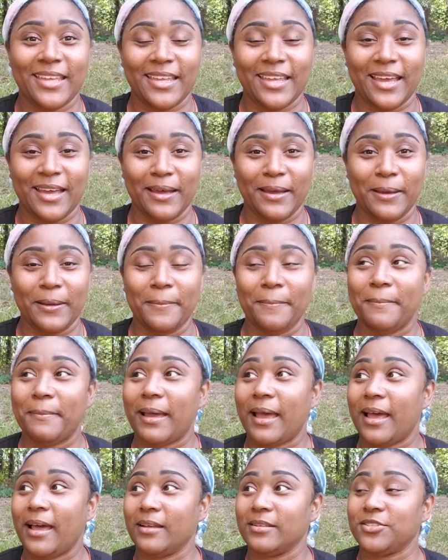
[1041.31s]

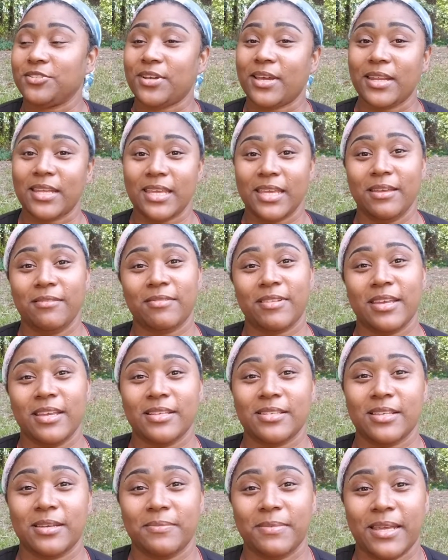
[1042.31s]
I'll try to keep
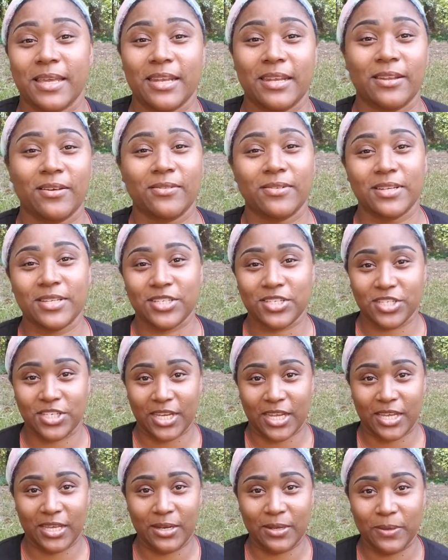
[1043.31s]
things updated on this
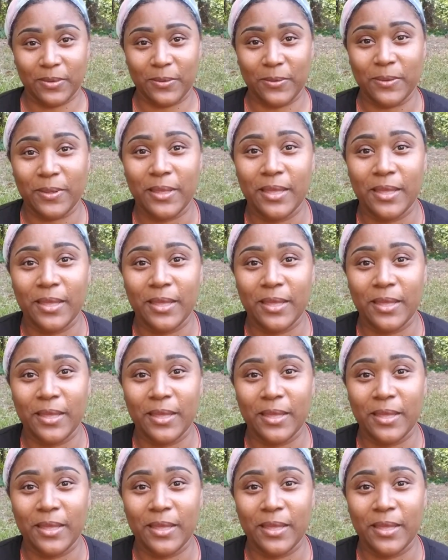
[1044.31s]
channel.